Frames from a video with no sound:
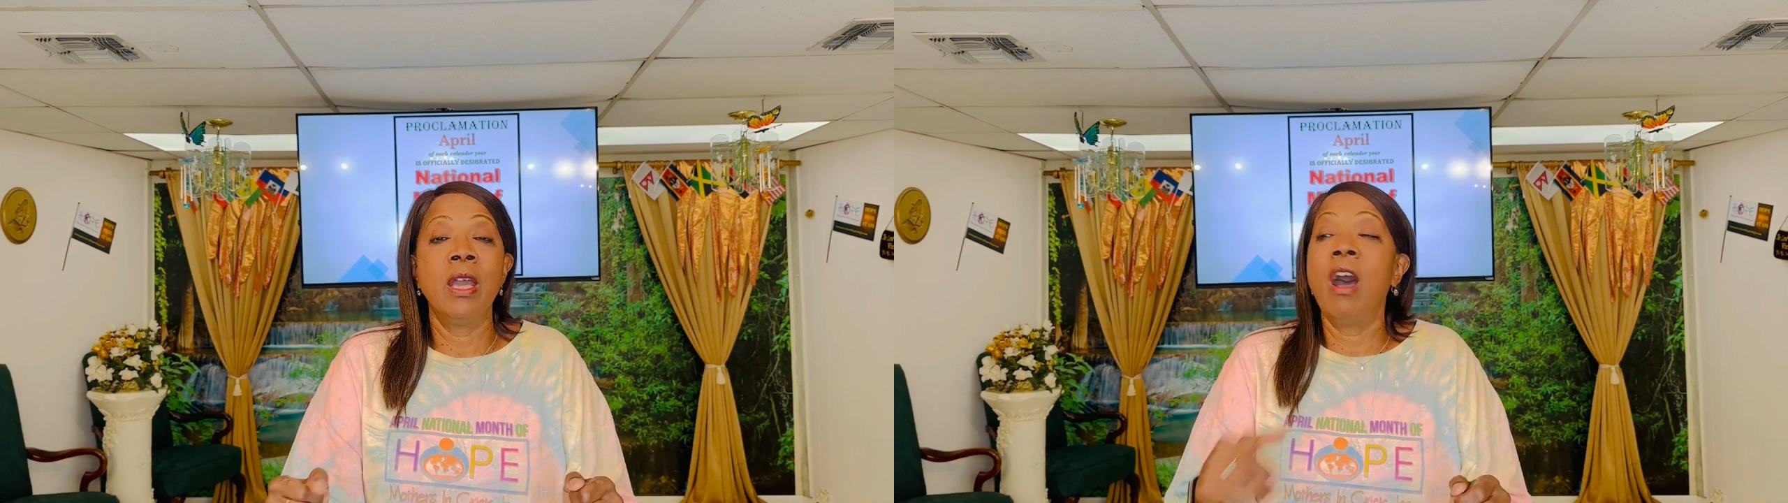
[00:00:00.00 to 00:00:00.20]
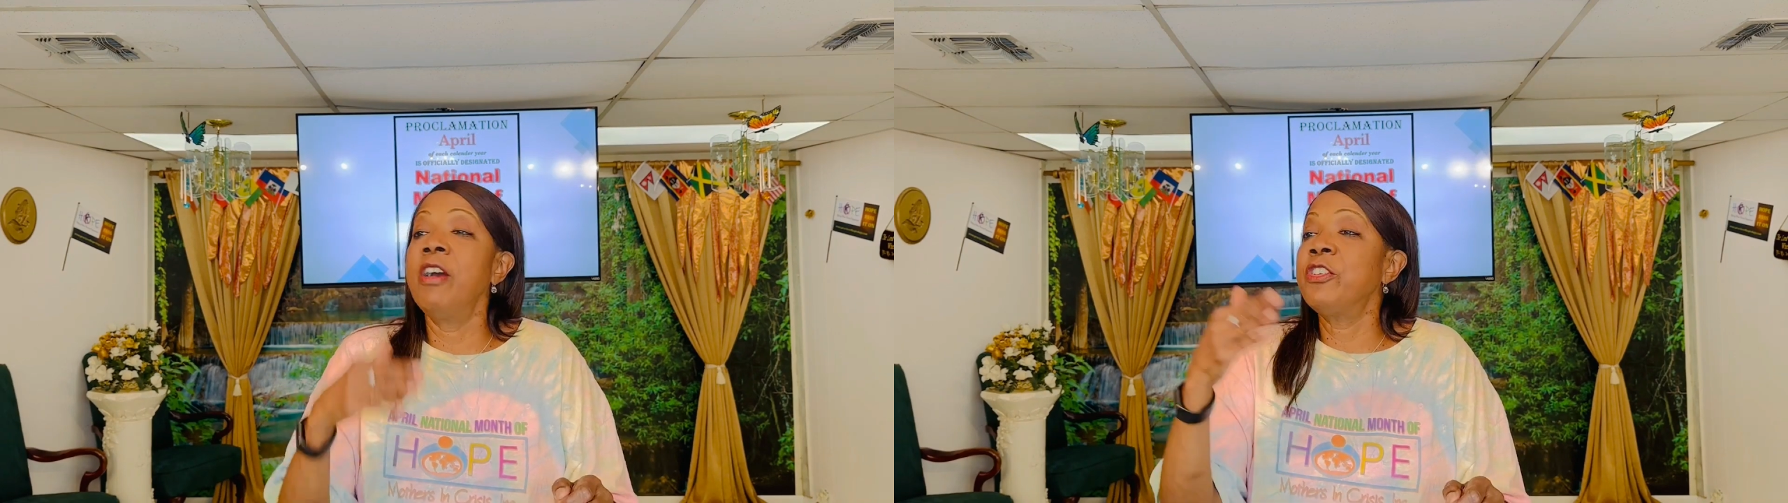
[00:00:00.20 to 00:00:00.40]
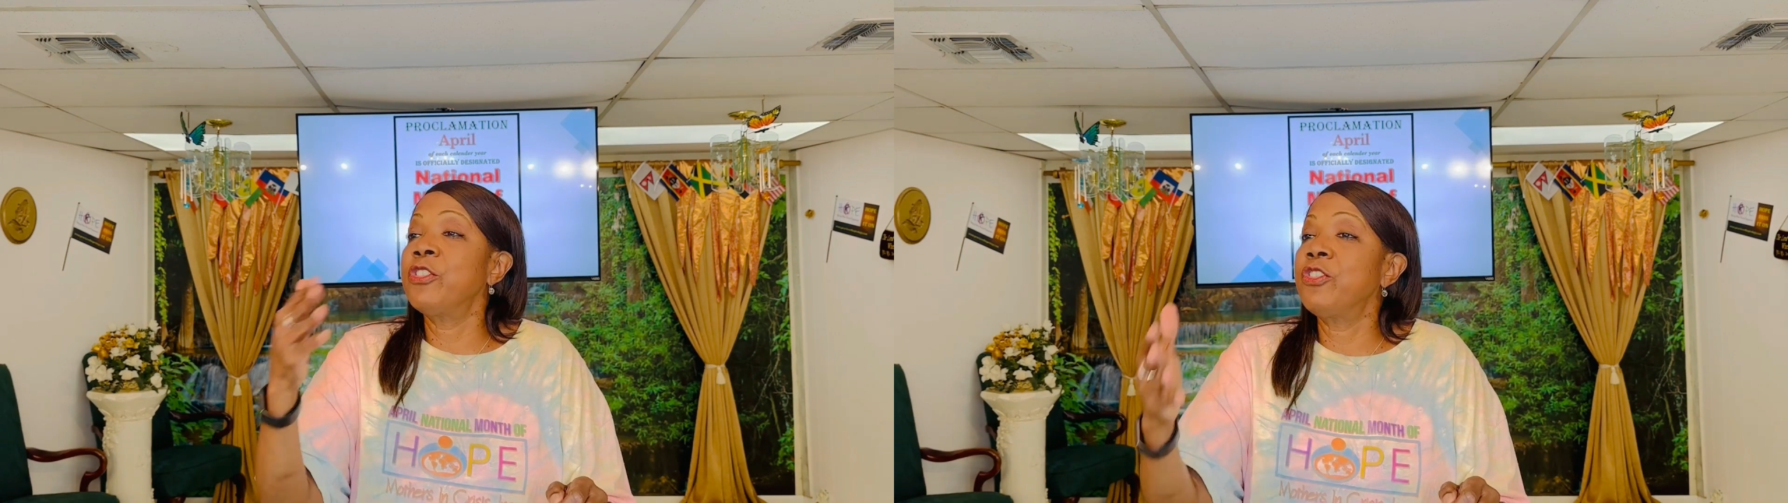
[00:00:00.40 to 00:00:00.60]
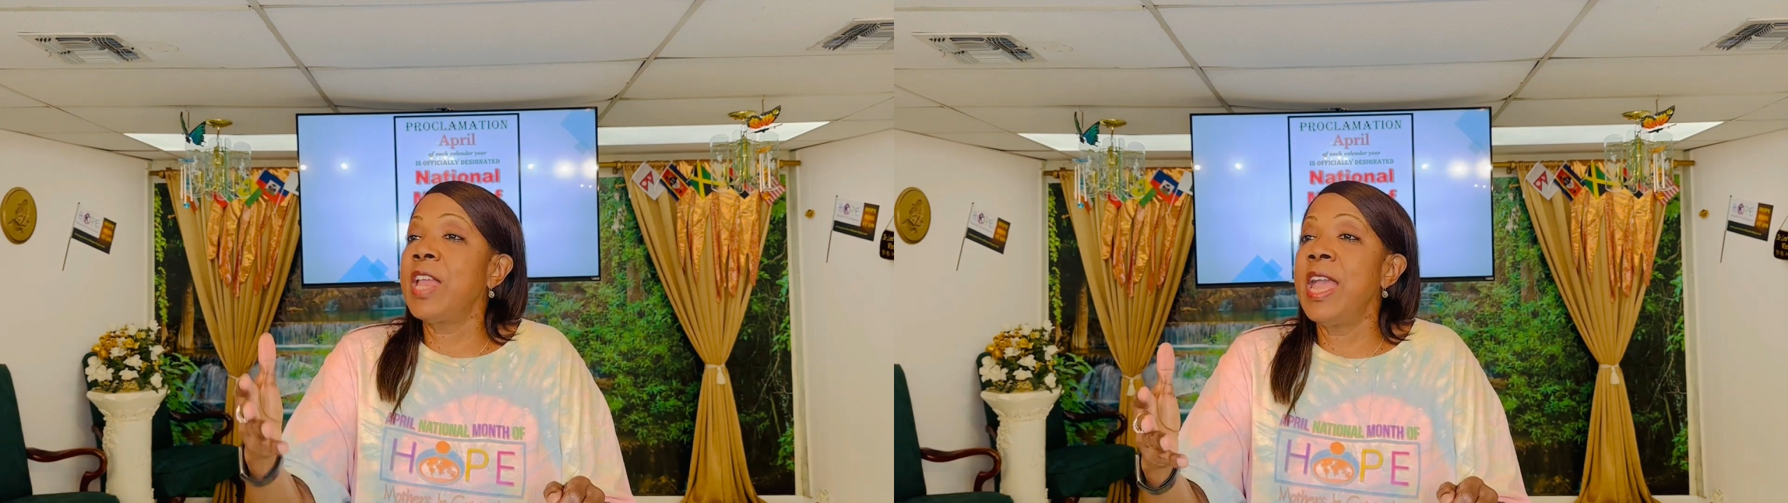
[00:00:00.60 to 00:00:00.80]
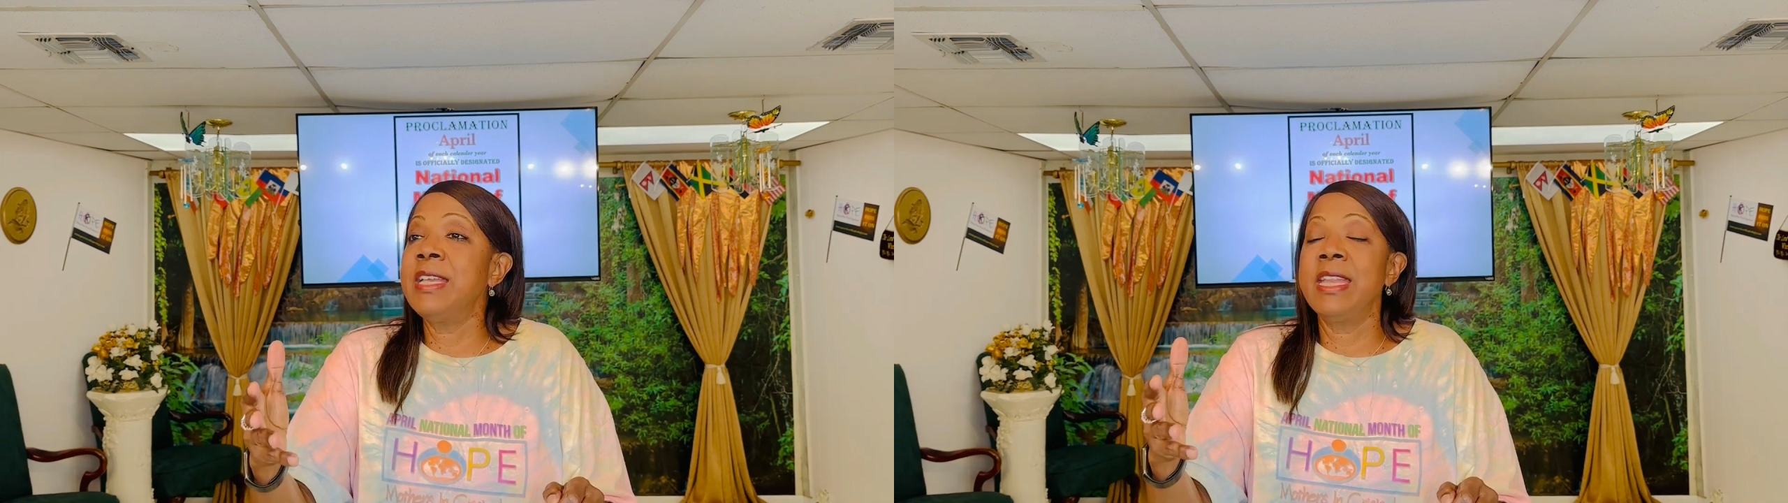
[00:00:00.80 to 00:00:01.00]

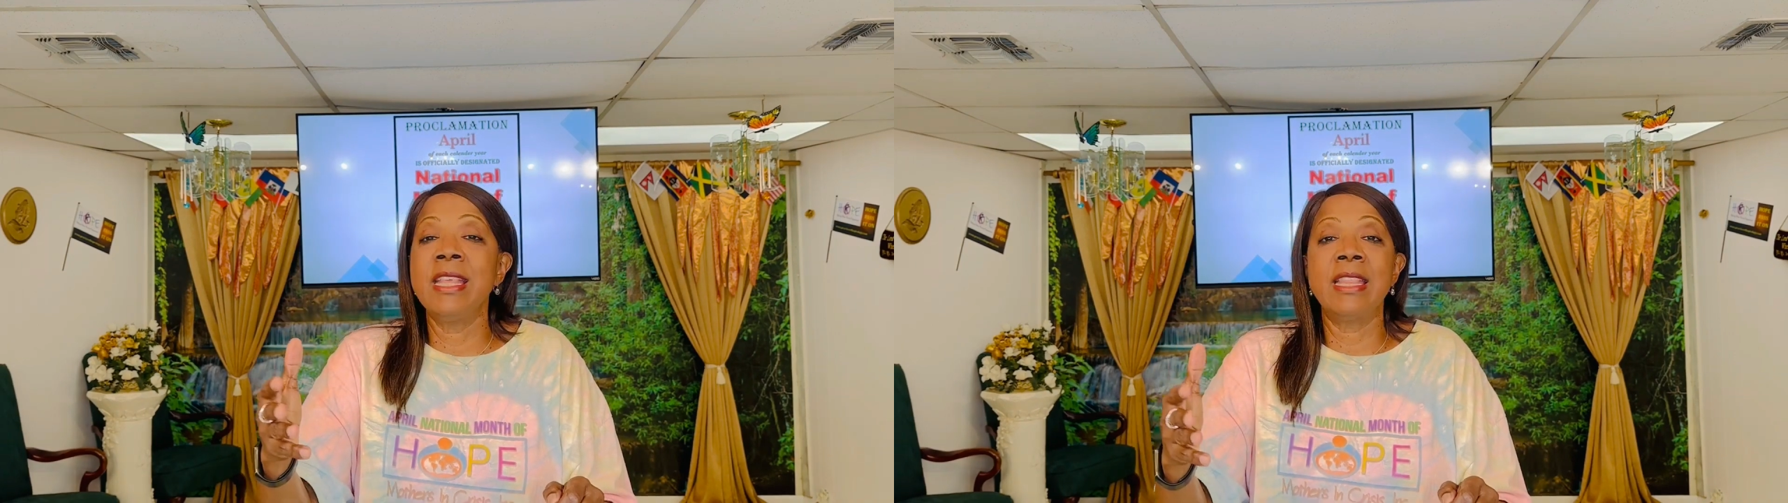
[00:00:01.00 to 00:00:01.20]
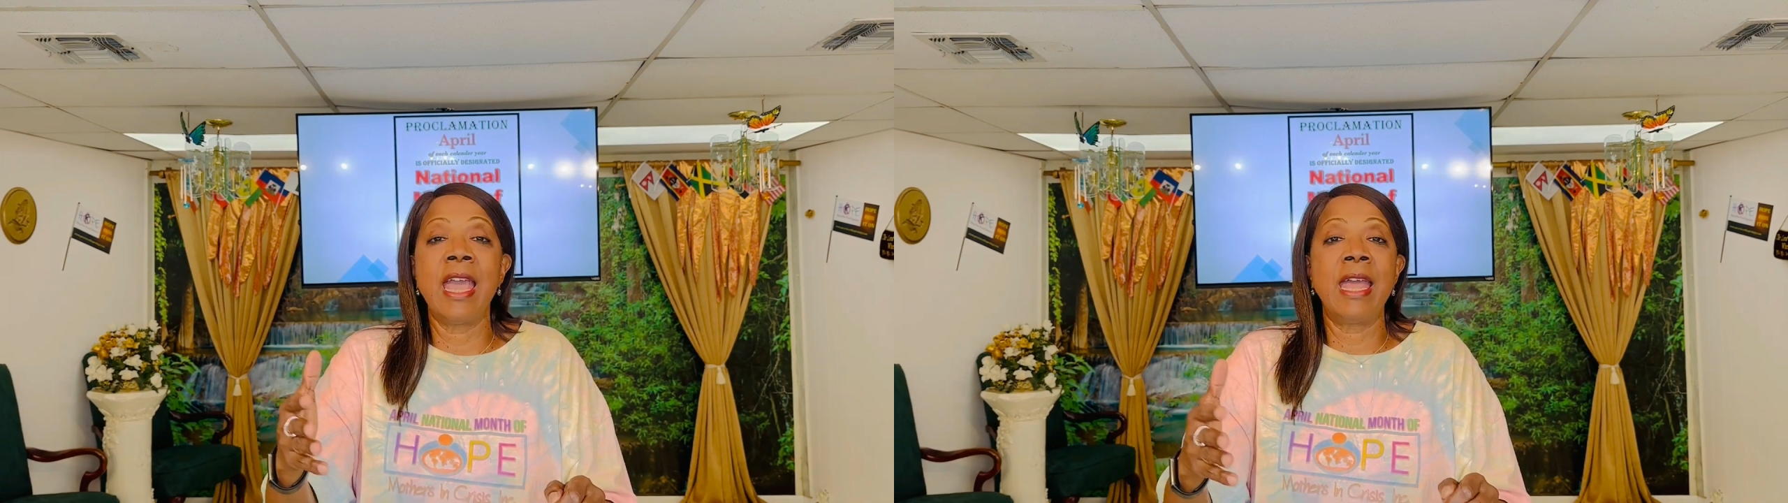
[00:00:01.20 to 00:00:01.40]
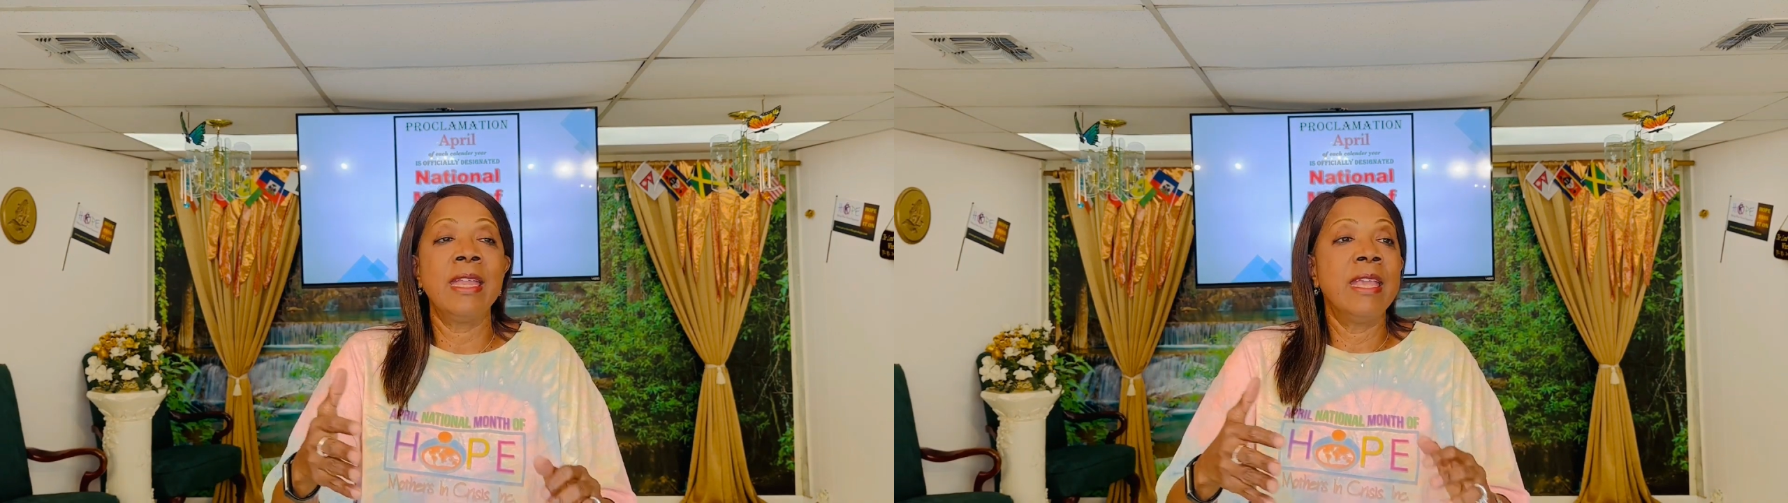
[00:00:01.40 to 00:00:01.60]
Understanding that